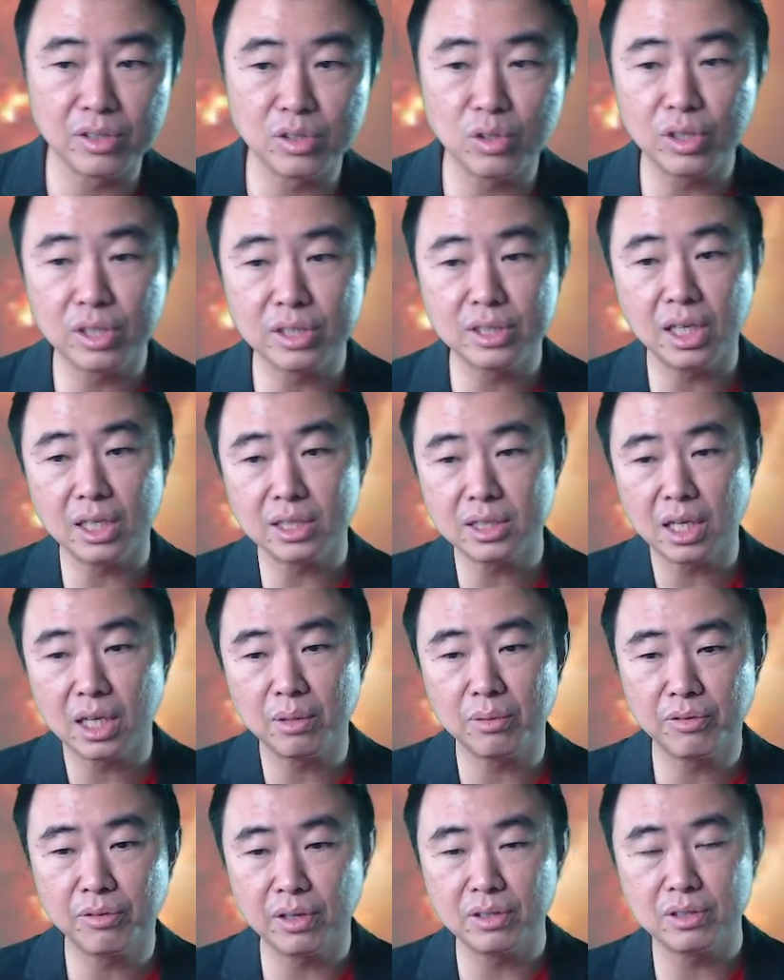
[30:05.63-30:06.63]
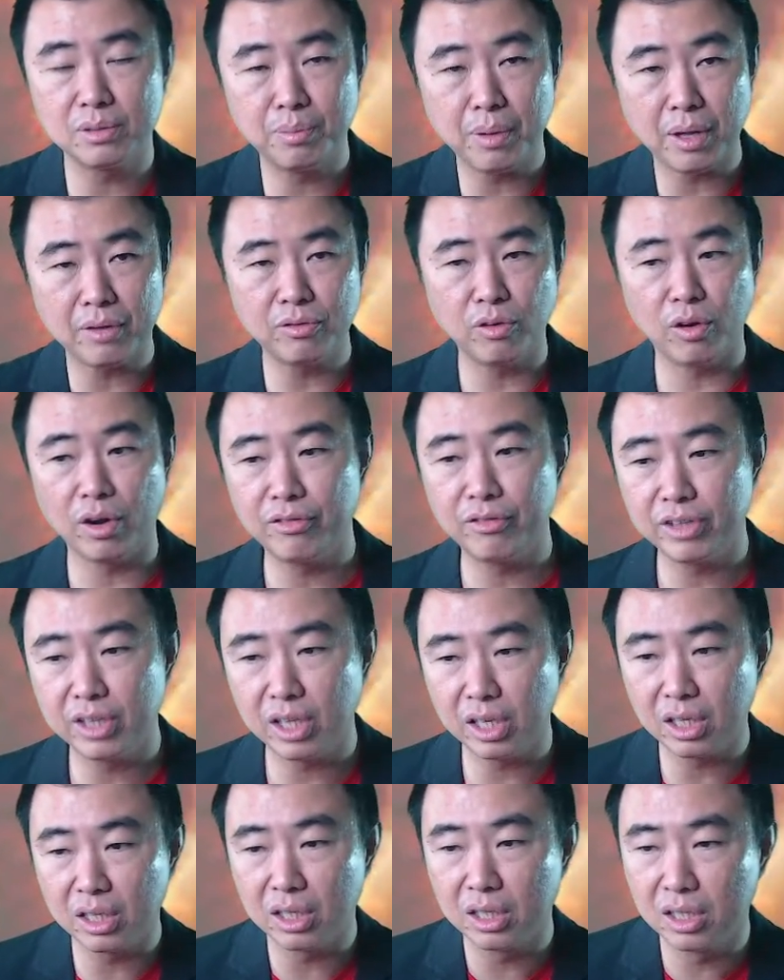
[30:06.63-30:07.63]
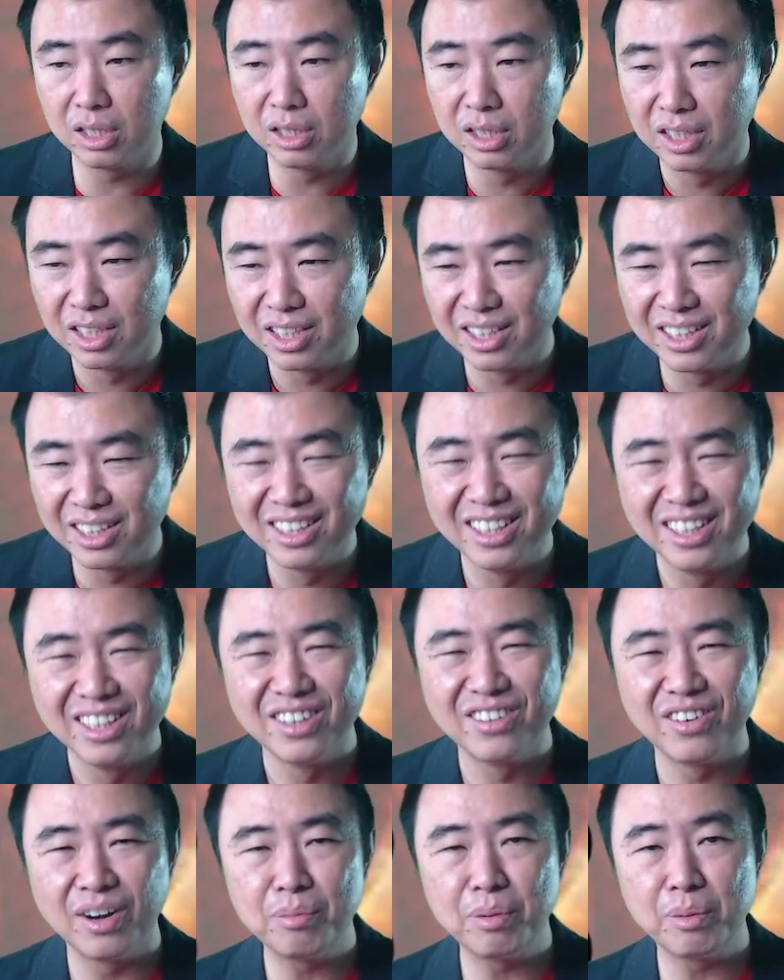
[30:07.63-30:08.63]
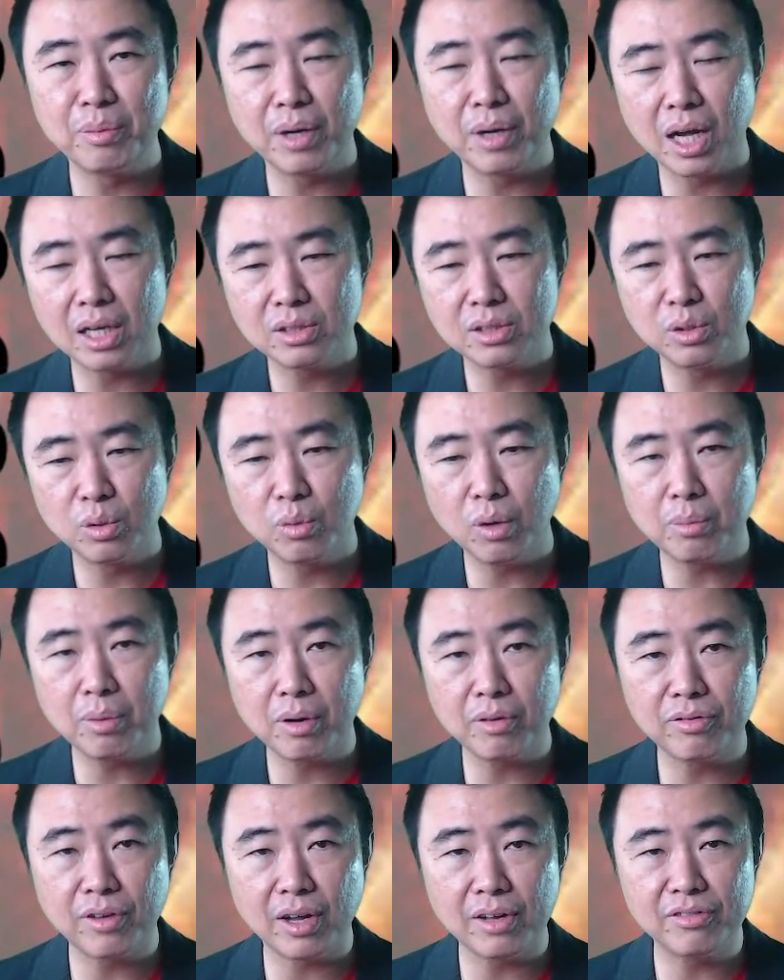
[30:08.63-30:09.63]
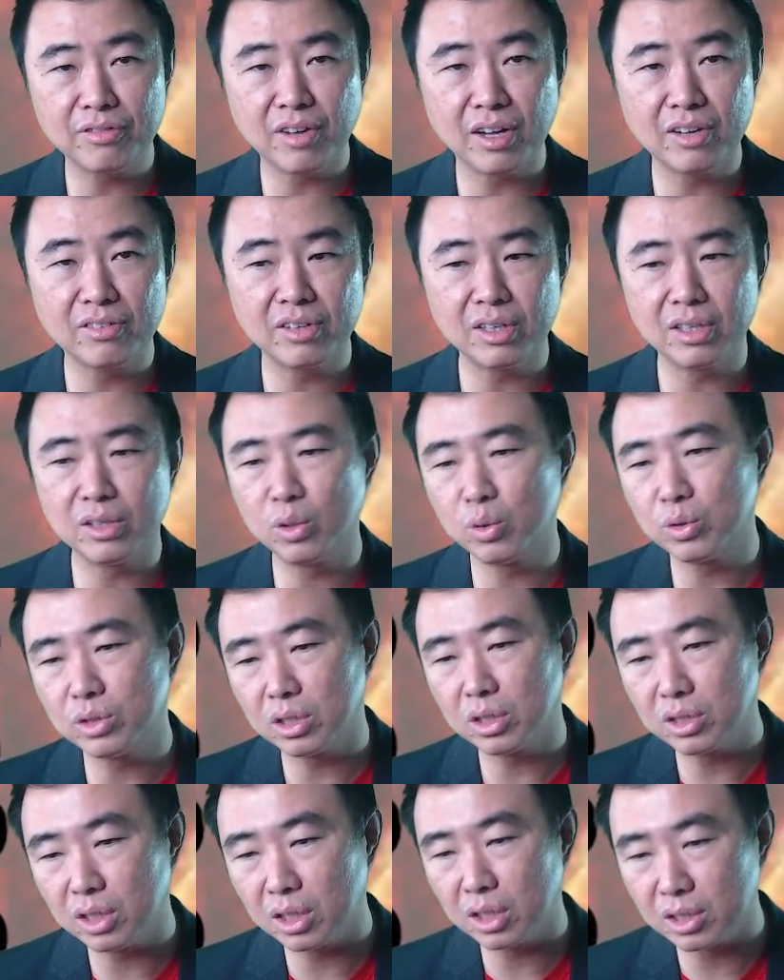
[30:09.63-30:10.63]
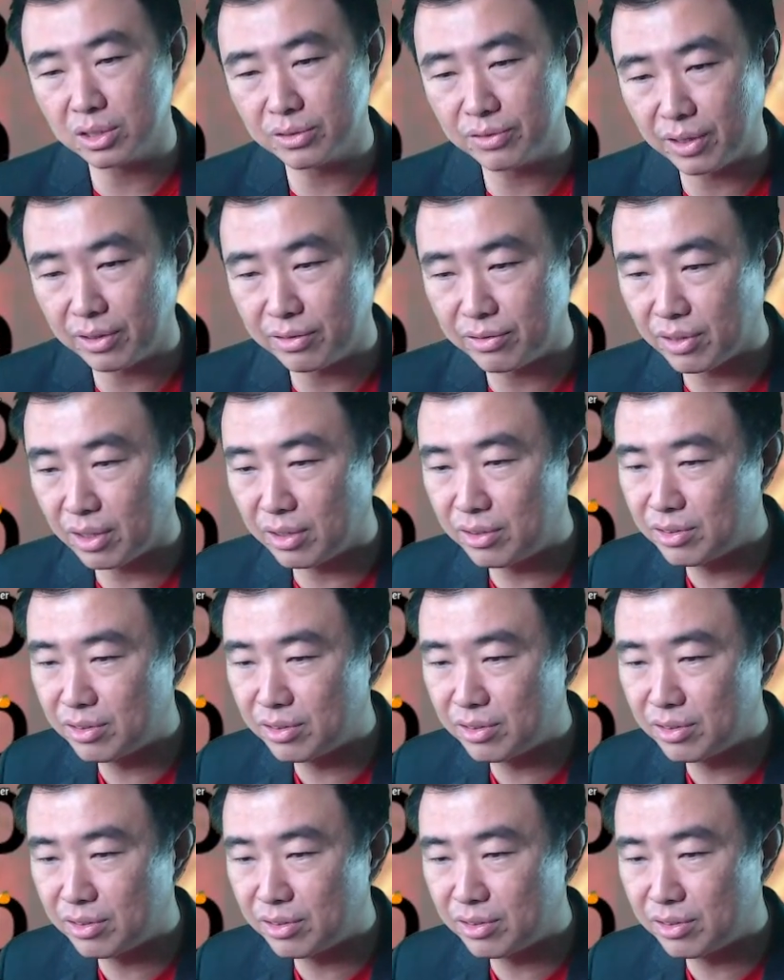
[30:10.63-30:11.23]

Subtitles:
So you can see star number 5 is bad for everything. Right? People ask, what about 5-5? Like, no such thing as 5-5.